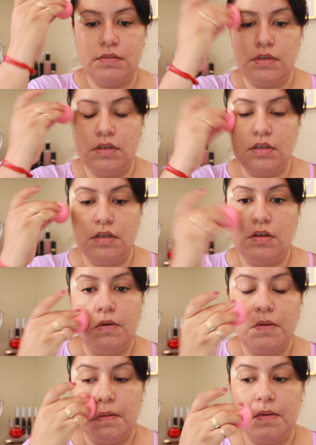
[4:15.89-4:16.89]

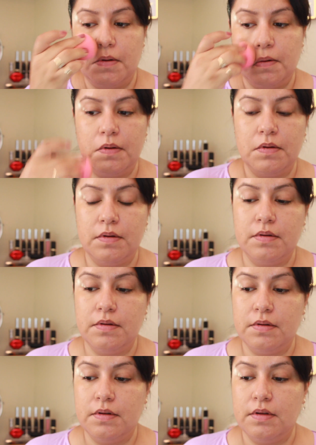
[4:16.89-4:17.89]

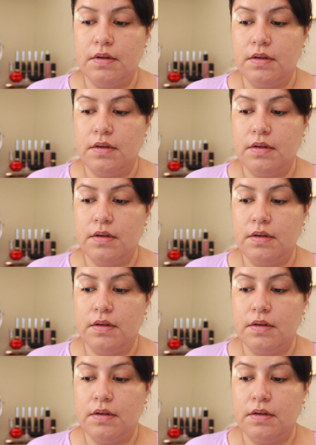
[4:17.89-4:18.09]
Nobody speaks.